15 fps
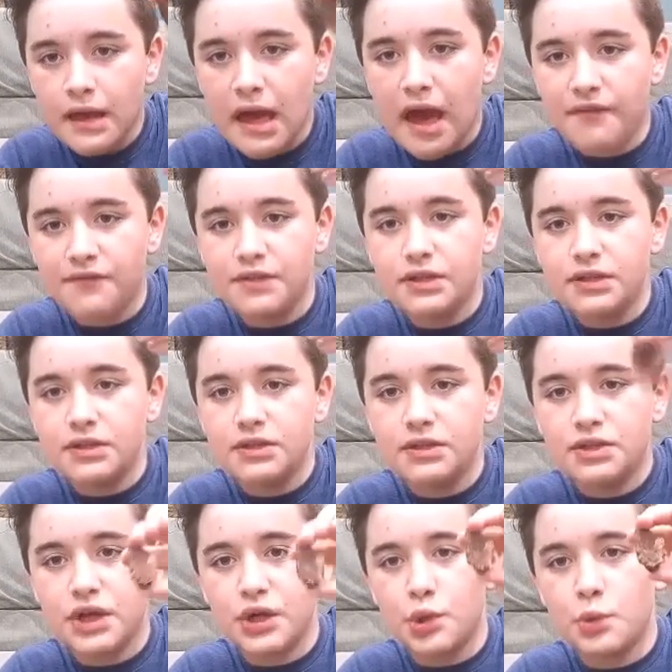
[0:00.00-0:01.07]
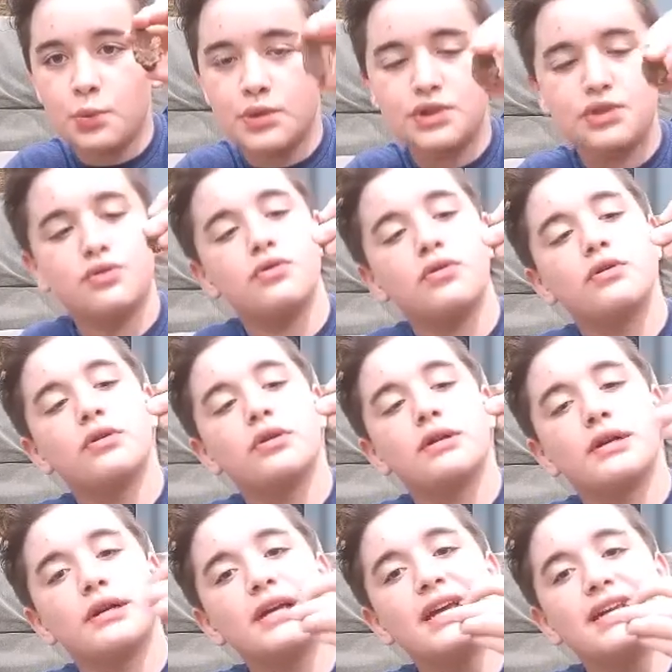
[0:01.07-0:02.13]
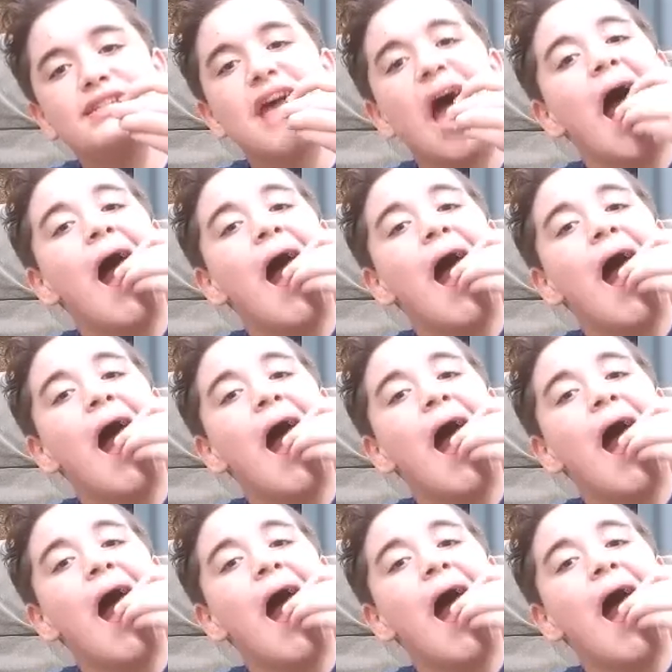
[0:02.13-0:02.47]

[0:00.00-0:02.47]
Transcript: happy ginormous kids.